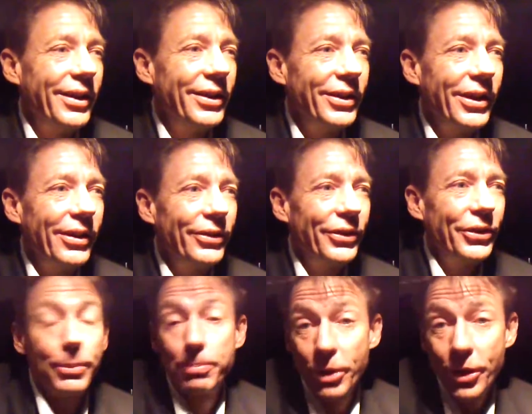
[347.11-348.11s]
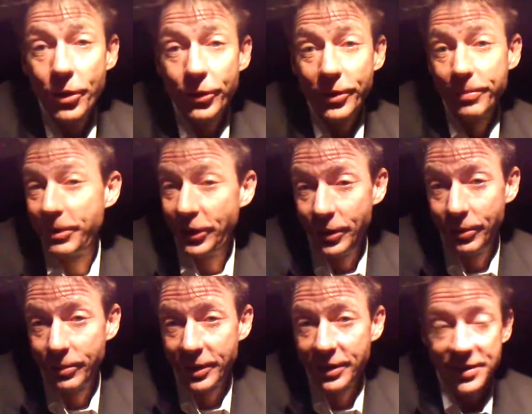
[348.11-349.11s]
You know, you're broke, but you don't
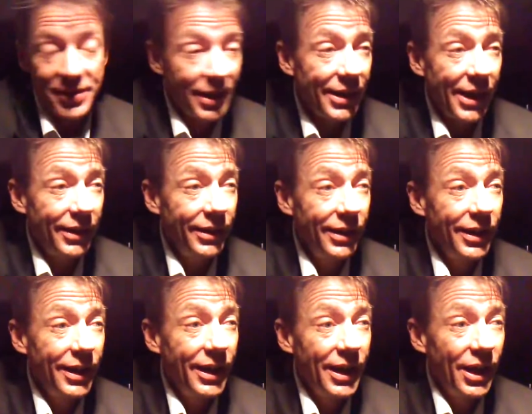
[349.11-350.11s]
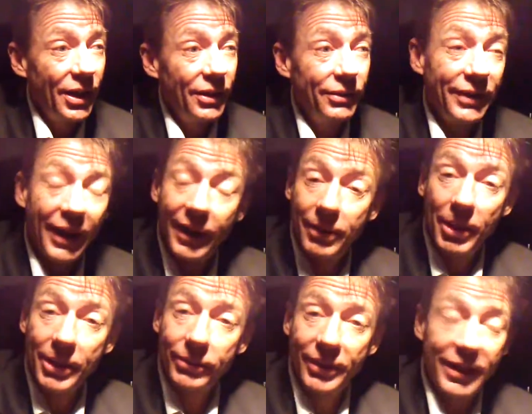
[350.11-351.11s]
work on Sunday. Damn,
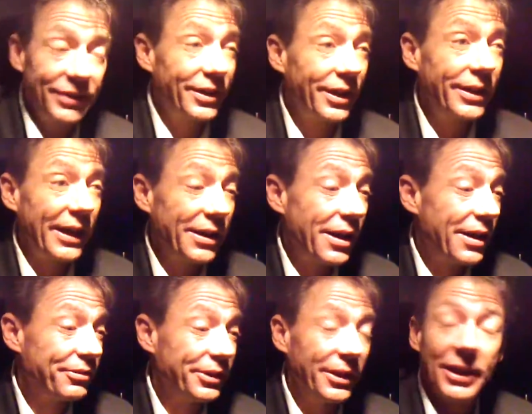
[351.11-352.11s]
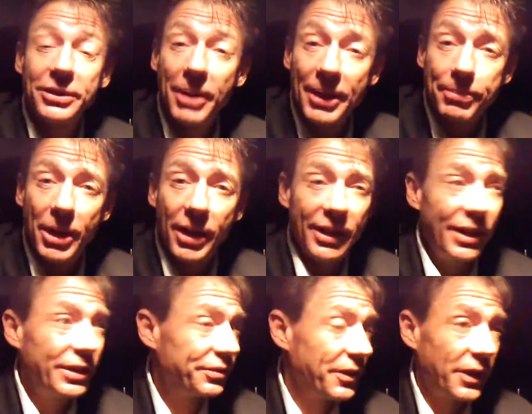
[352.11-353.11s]
I don't take Sunday off unless my pocket
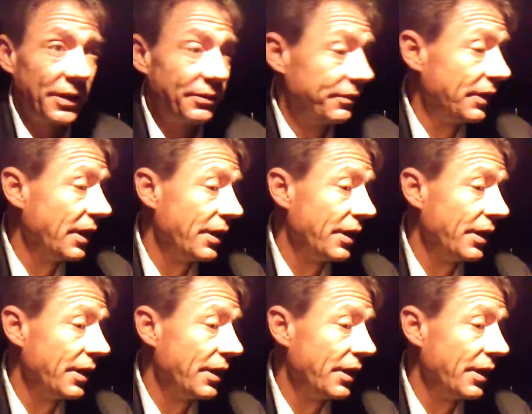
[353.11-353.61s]
is fucking